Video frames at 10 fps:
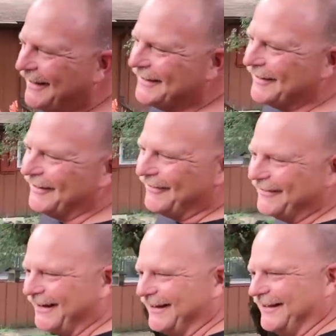You know,
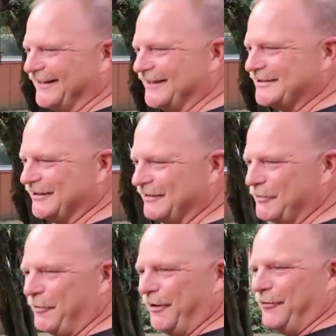hey, that's,
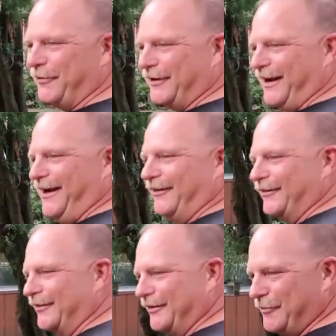you want to work out
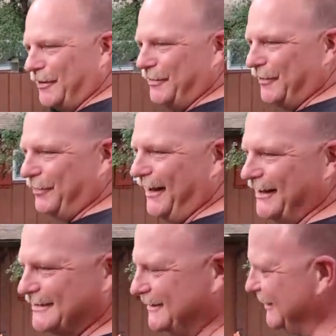or you want to build
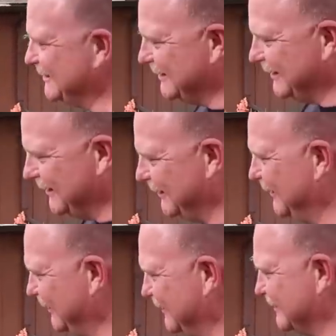ponds, that's it.
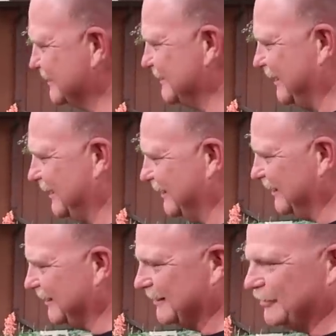You just, you get